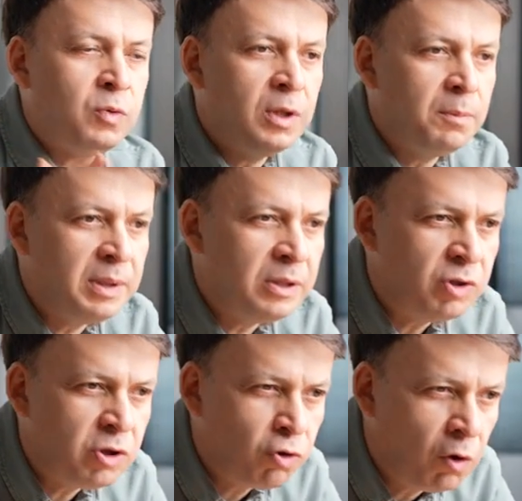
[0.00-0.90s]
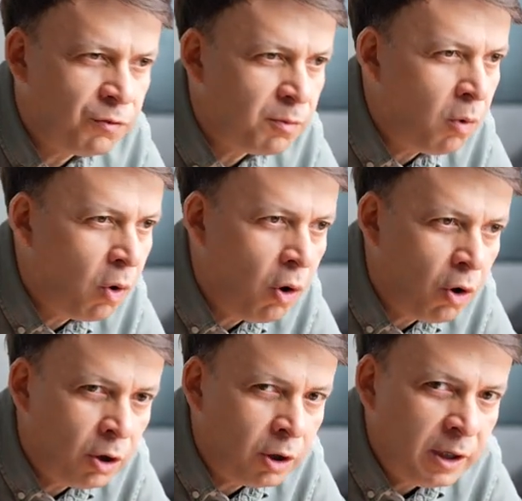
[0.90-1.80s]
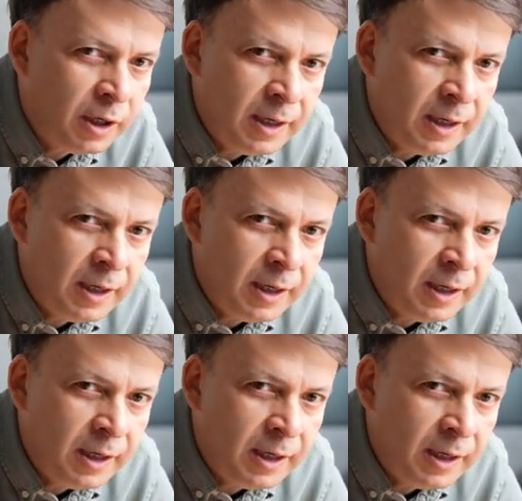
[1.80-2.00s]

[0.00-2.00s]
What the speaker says: will be resolved more.